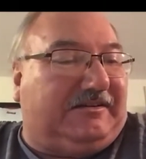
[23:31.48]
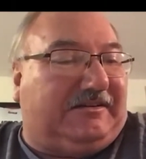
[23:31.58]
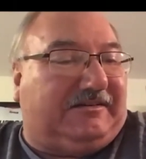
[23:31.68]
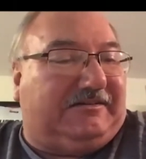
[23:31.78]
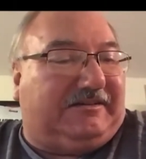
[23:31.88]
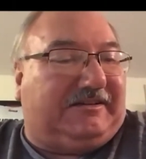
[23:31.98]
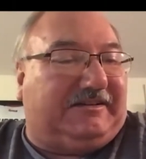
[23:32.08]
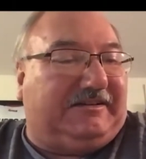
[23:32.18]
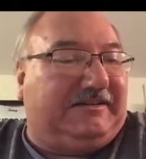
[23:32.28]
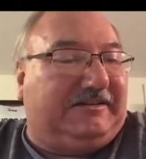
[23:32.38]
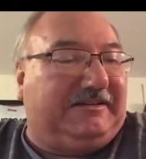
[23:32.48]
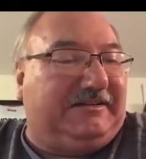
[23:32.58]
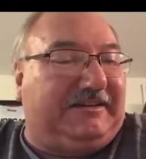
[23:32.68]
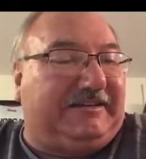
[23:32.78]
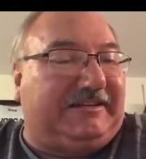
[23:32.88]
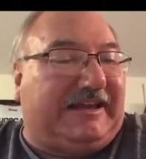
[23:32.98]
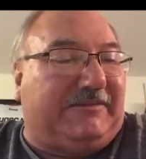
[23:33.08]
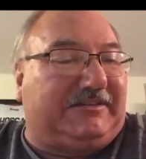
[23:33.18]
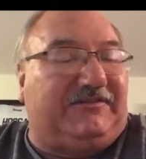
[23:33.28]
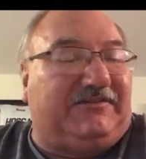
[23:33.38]
our
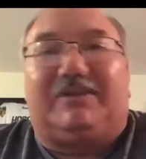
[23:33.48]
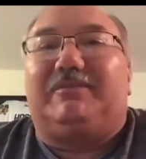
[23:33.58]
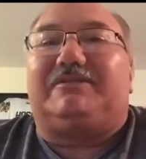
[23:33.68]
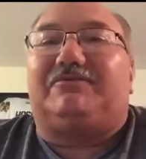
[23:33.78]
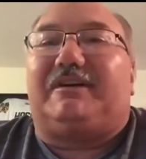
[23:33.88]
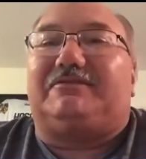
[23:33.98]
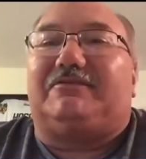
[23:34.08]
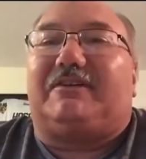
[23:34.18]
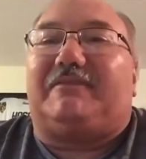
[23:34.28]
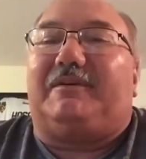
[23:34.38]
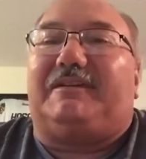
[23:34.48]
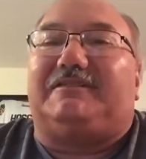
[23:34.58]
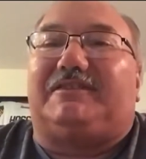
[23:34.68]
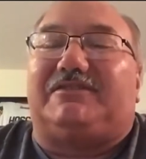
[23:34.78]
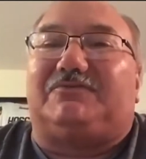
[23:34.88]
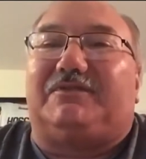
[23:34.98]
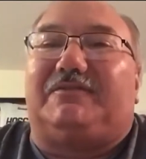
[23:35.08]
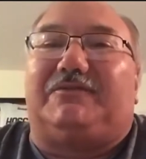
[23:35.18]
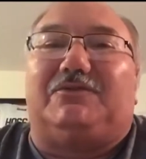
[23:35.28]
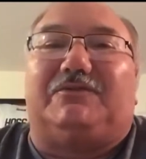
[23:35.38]
economic development director. I've been in touch with
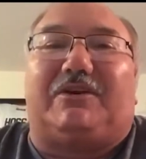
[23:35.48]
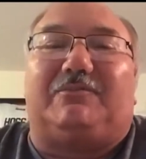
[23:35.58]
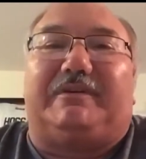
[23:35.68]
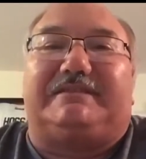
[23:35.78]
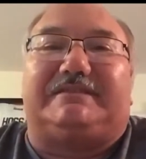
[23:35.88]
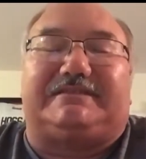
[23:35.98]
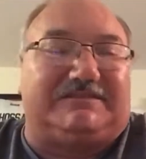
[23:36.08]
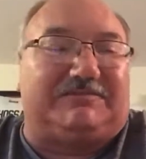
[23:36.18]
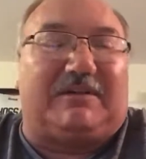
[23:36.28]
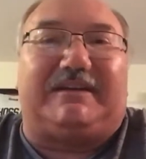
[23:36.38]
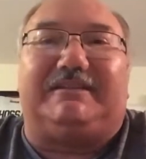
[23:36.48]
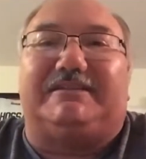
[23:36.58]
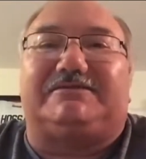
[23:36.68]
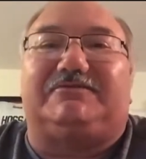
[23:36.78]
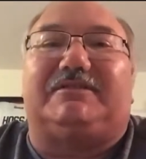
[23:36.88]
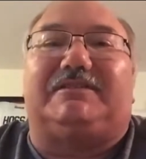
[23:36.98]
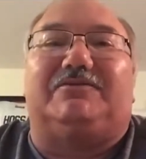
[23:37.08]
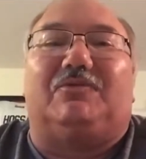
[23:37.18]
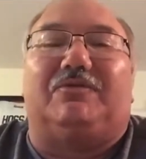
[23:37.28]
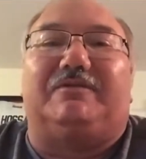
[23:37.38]
a few of our businesses in my district, and
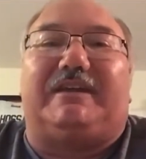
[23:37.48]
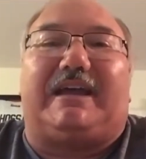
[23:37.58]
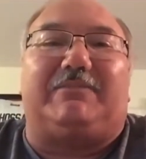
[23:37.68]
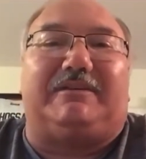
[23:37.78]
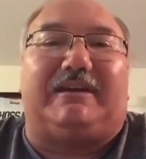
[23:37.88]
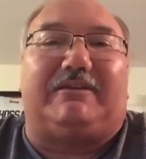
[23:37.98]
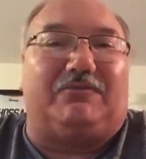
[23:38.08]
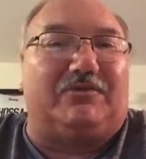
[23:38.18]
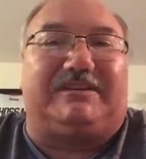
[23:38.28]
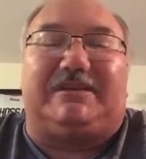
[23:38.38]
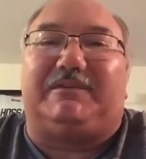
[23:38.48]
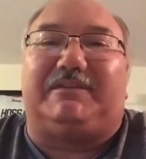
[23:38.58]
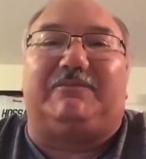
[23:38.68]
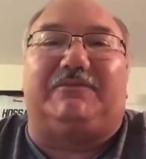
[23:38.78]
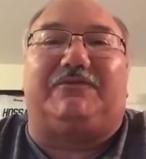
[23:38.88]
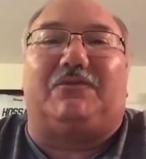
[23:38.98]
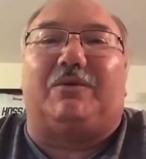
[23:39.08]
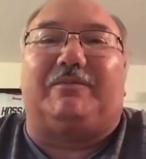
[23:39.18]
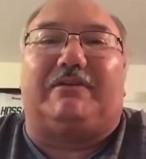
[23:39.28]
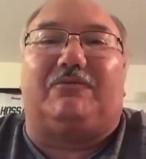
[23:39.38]
they're more than happy that we're keeping them
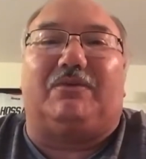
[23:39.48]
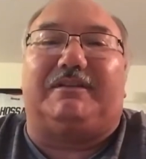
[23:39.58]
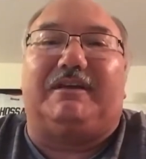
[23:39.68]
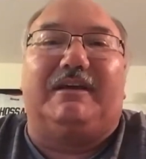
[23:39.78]
informed on what,